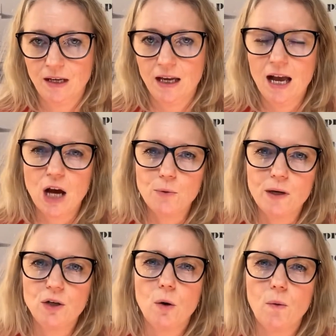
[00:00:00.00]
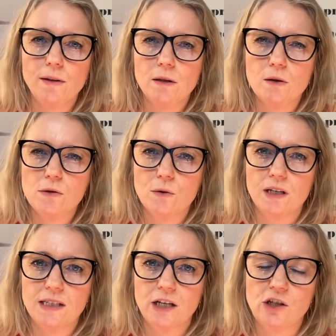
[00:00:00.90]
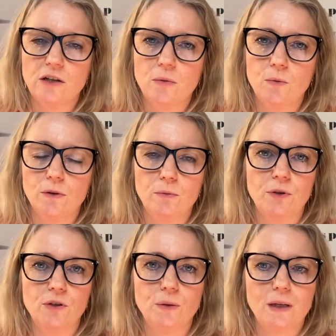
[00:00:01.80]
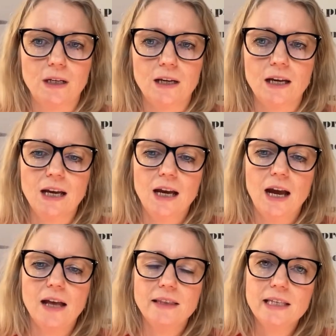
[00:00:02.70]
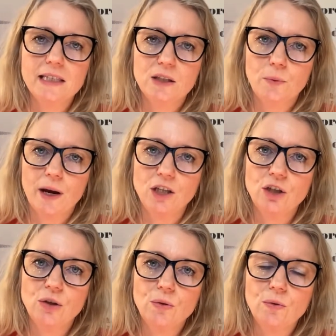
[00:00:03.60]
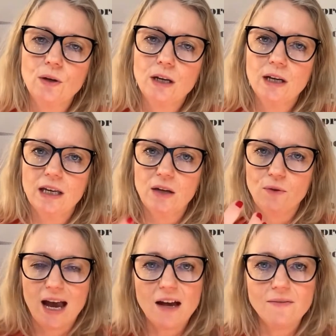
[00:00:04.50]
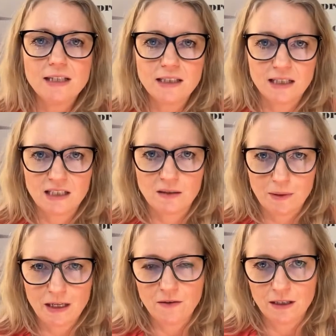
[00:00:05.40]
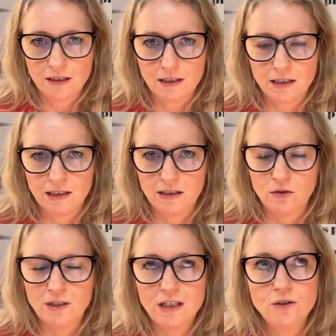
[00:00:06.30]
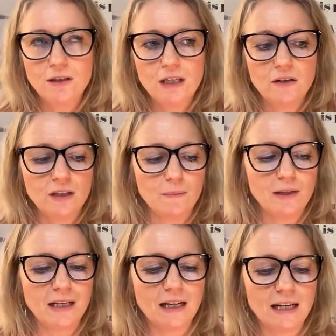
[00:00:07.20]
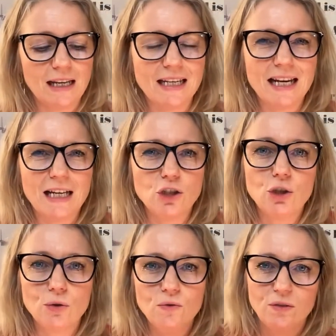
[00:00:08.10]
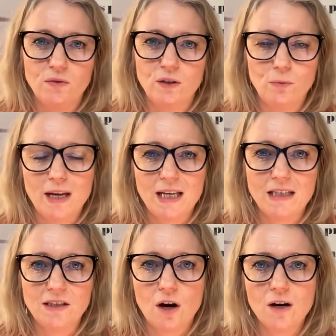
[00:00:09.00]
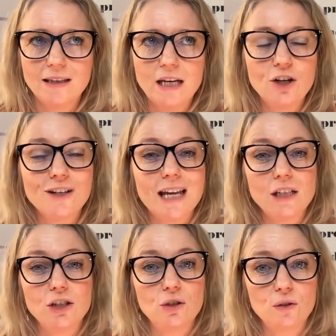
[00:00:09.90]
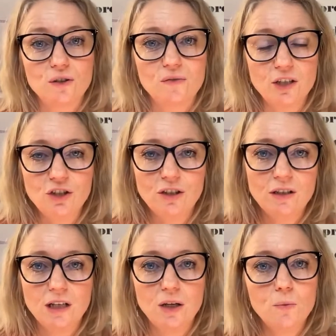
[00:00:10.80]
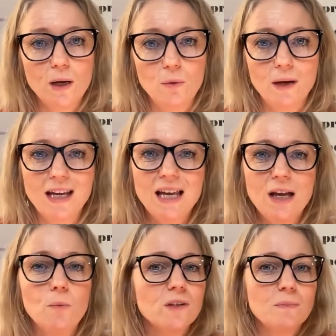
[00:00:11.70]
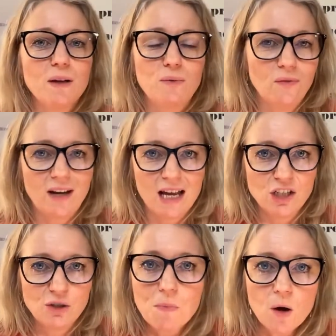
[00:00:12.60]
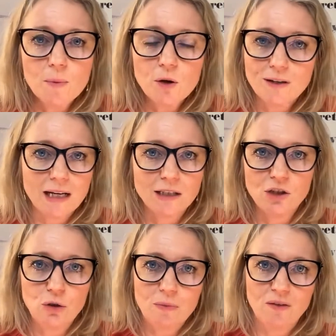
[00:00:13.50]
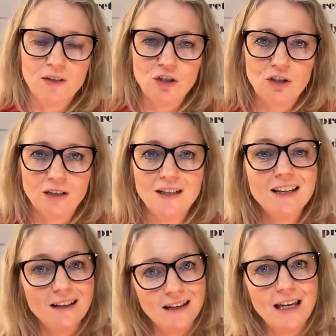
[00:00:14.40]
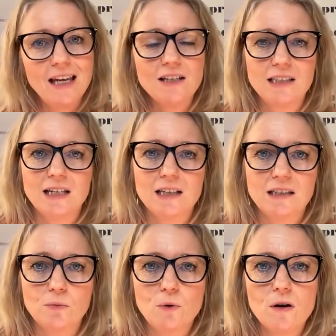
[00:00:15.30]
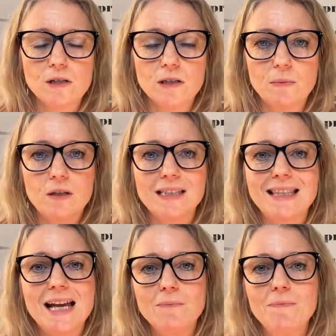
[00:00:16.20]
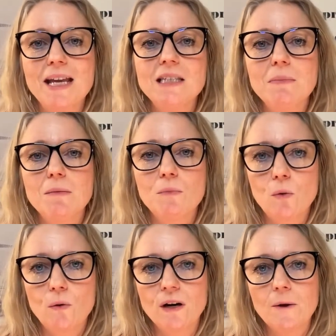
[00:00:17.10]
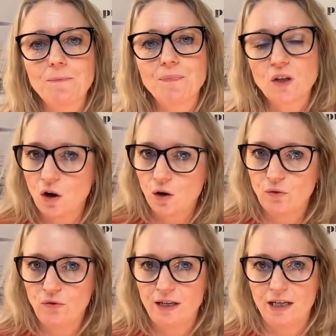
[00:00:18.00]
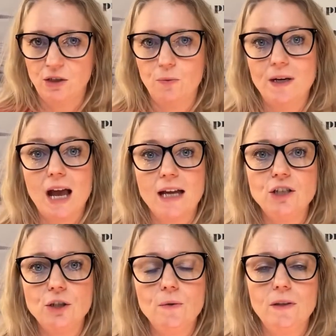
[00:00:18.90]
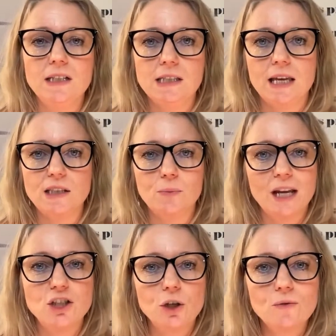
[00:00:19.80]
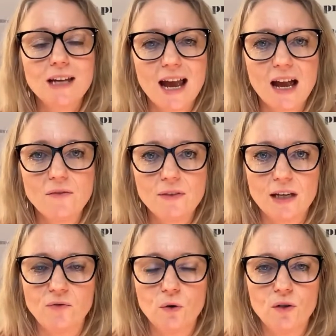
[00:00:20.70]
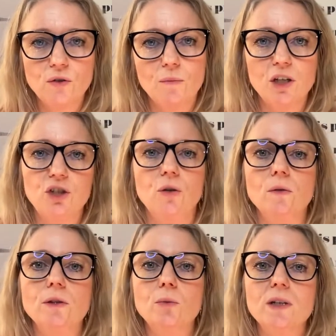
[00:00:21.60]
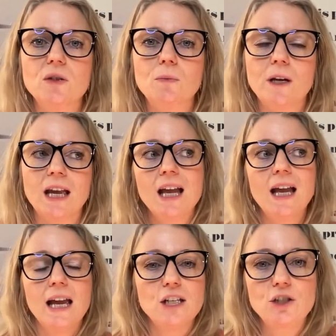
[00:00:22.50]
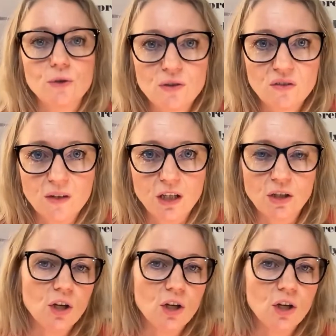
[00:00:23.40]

How do I know whether the thought is actually worth pursuing? And this is where if you have these experiences, you need to think of them in like 2 different ways. Are they connected to your vision in one way? Was my flash mob connected to my vision? In a sense, it was, because that makes me more confident when I do these things. When I don't have that voice on my shoulder whispering, hey, Josefine,